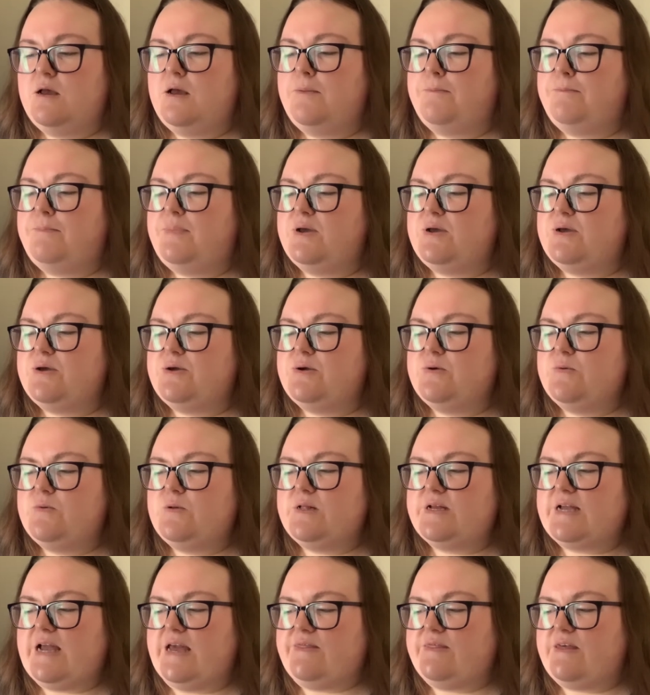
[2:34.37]
But who will
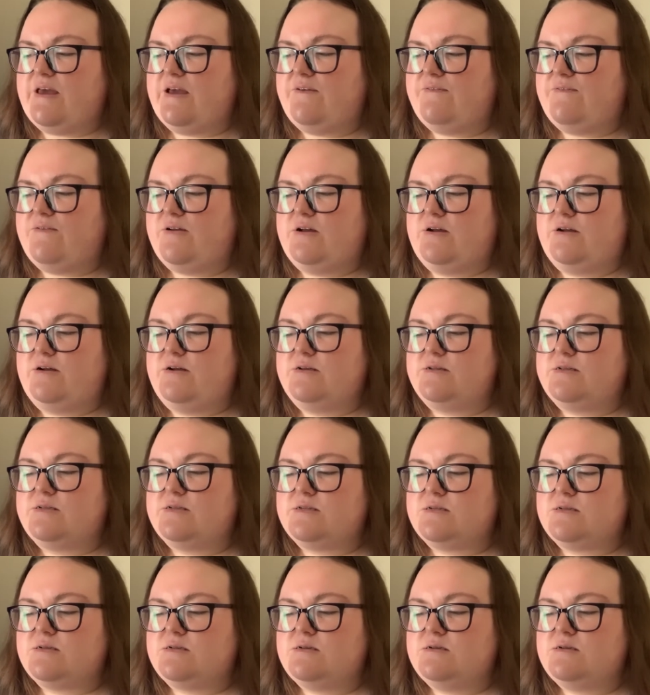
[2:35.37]
get there
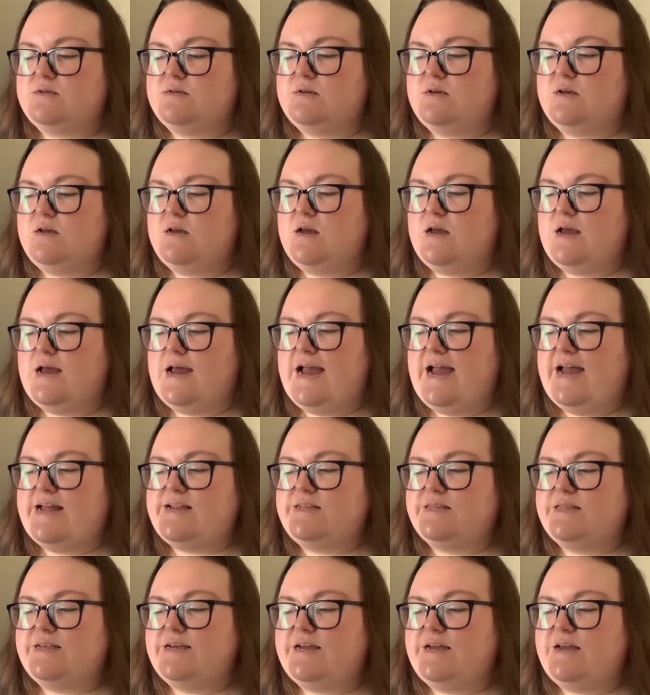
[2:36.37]
first?
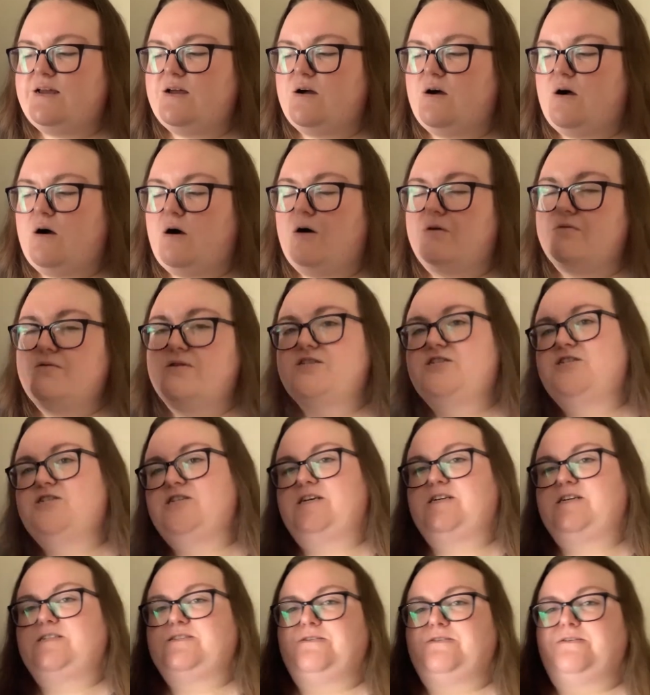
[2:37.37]
Henley or the
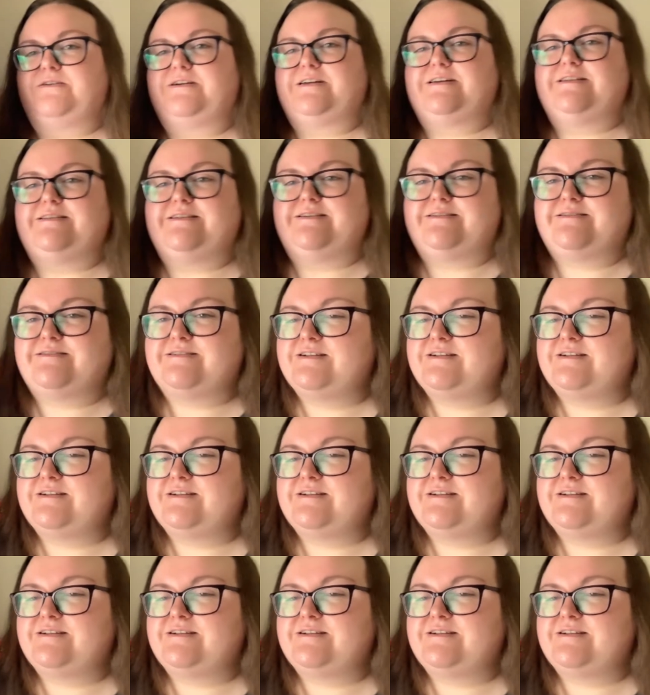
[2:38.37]
jigsaw killer?